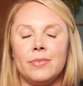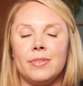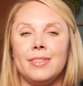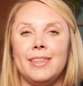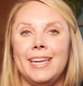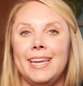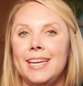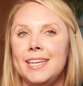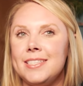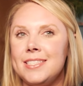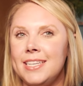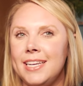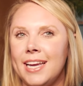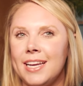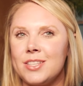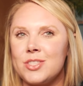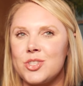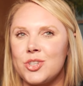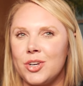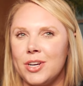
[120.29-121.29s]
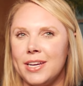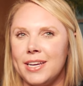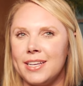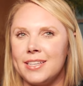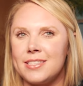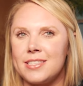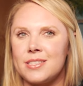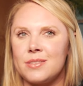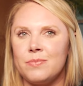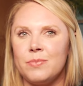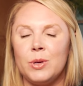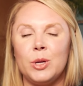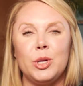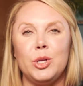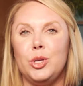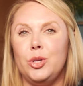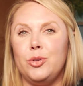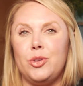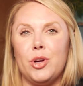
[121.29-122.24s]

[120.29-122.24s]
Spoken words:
The easy answer is you